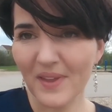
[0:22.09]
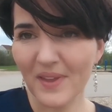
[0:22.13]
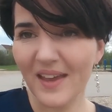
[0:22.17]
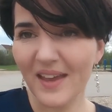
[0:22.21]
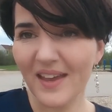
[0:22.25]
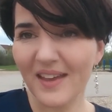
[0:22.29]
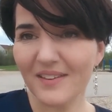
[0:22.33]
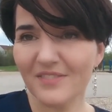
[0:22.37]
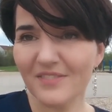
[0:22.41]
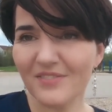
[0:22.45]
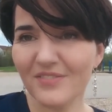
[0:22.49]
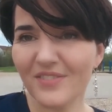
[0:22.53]

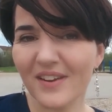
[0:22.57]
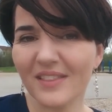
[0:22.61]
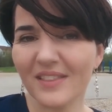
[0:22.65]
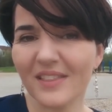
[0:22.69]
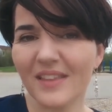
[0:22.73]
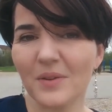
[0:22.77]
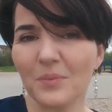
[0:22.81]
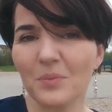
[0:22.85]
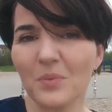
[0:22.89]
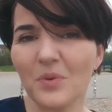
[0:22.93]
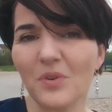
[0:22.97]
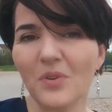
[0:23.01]
And
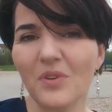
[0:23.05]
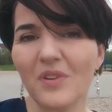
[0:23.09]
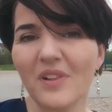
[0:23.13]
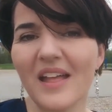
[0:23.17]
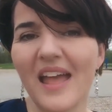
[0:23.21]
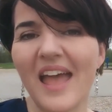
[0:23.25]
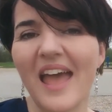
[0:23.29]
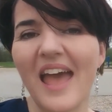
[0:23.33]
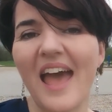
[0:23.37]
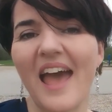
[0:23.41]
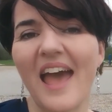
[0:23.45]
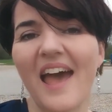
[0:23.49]
finally we'll
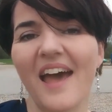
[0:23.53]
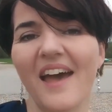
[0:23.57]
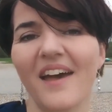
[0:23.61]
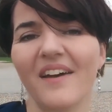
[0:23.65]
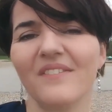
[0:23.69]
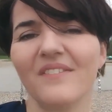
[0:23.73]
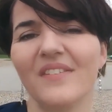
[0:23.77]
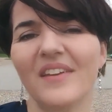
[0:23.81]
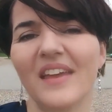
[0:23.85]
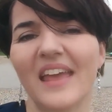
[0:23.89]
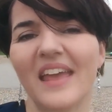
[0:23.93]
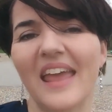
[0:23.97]

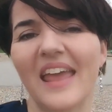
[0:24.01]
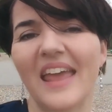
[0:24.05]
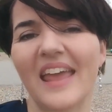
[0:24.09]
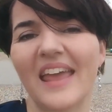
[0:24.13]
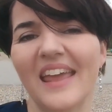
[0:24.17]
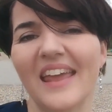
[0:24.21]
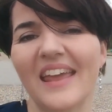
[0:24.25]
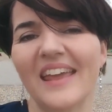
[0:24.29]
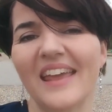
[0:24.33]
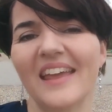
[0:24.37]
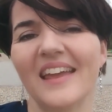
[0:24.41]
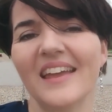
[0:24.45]
have
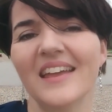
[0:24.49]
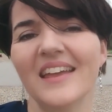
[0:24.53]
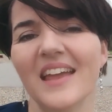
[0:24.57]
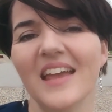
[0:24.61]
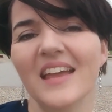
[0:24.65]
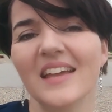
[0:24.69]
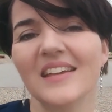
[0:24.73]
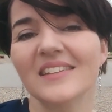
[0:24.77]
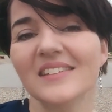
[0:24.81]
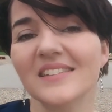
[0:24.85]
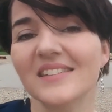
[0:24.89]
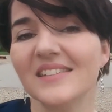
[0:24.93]
a
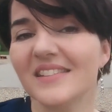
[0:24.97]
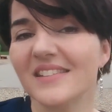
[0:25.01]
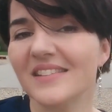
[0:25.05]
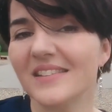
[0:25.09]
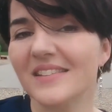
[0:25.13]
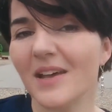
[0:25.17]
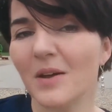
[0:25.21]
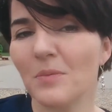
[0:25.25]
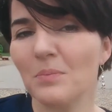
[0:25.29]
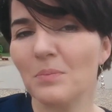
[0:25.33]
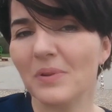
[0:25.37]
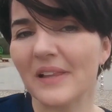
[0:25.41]

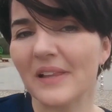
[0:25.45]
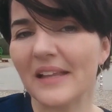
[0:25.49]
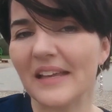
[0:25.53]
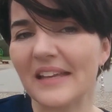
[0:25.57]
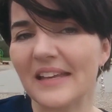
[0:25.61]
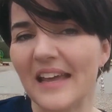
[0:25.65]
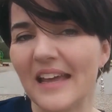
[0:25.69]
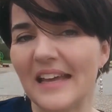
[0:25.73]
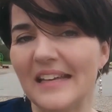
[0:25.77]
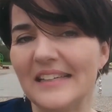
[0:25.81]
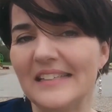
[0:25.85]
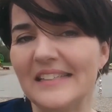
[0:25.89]

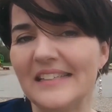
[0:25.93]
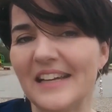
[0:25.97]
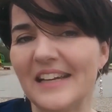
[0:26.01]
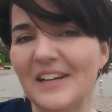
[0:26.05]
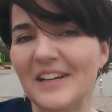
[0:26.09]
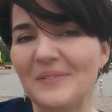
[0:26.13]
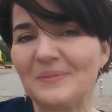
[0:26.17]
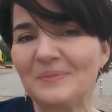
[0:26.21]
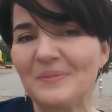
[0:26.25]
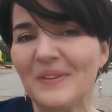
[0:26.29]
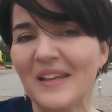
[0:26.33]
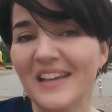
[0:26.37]
subplan
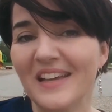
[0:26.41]
idea.